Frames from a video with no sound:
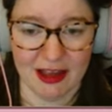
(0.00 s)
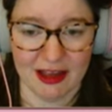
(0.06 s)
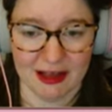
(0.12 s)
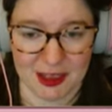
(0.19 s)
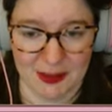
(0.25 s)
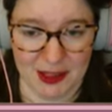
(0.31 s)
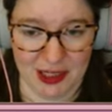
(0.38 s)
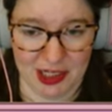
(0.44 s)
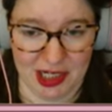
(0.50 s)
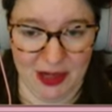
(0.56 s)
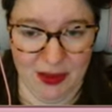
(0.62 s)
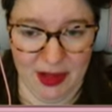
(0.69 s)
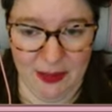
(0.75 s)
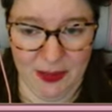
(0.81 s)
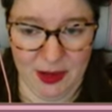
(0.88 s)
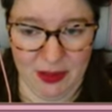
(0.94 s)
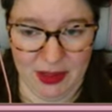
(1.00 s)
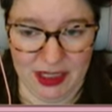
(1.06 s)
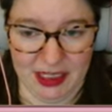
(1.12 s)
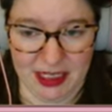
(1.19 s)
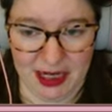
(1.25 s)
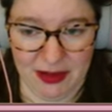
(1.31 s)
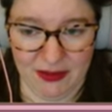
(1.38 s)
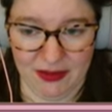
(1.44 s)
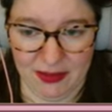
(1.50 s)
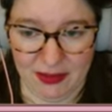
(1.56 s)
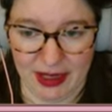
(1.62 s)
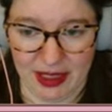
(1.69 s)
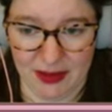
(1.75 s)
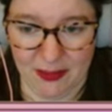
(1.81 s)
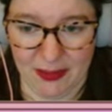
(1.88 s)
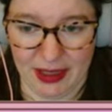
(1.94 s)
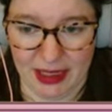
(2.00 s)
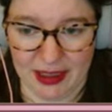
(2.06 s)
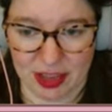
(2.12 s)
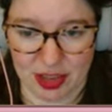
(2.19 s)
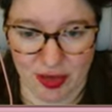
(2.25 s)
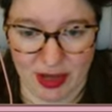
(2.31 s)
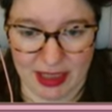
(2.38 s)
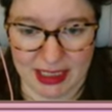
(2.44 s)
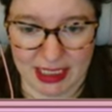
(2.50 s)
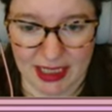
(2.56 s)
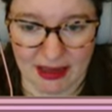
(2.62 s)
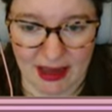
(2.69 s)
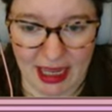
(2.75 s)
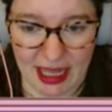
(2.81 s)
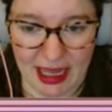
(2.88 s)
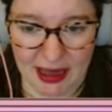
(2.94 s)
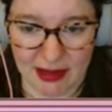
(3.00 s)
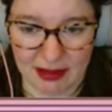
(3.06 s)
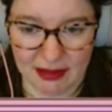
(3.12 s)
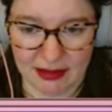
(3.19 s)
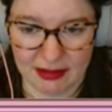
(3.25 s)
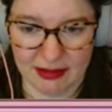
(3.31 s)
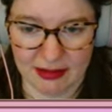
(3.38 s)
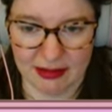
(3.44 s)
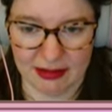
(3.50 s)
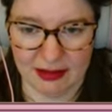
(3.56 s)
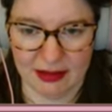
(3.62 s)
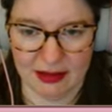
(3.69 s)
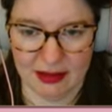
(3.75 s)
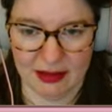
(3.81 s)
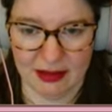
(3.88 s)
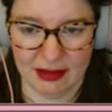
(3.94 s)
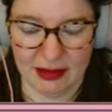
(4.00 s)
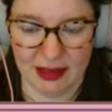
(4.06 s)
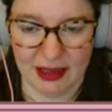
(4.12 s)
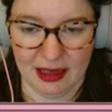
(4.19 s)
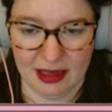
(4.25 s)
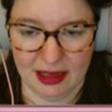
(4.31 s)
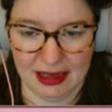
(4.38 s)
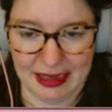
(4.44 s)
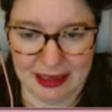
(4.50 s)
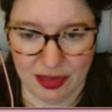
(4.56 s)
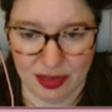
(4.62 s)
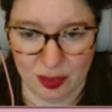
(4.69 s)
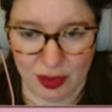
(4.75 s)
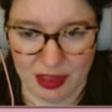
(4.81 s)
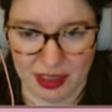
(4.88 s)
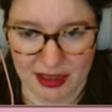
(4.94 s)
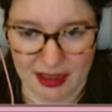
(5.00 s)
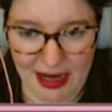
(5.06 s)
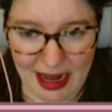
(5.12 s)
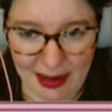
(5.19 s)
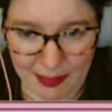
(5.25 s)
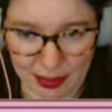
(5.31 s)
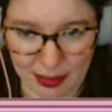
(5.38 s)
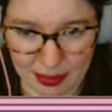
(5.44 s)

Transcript: especially when I'm coming down from like a big stressy thing, I just want to nap.